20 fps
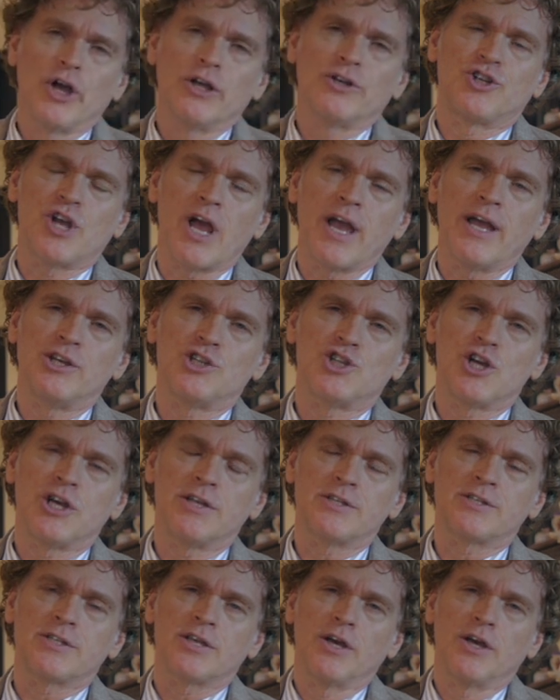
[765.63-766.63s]

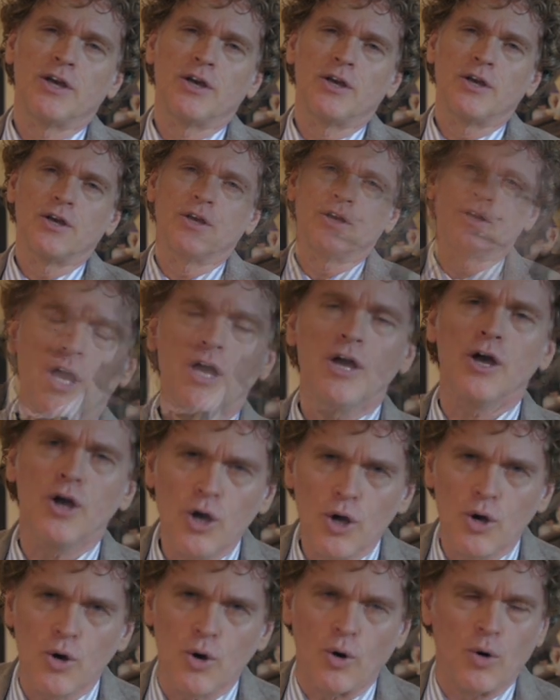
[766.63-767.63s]
changes you.
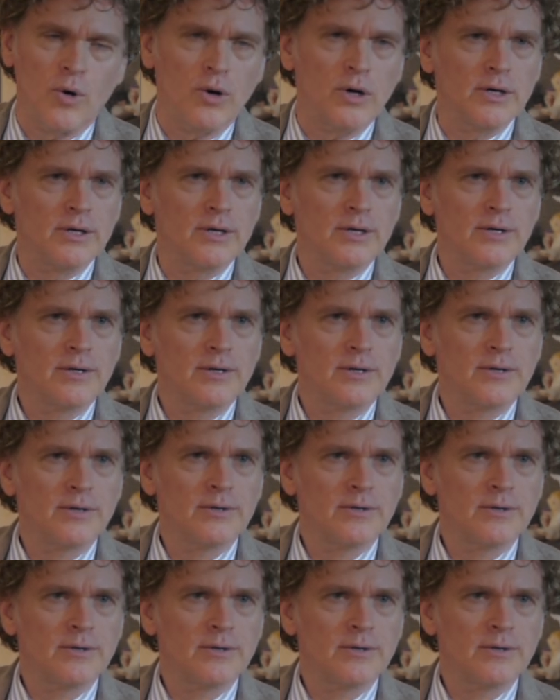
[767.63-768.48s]
Mm-hmm.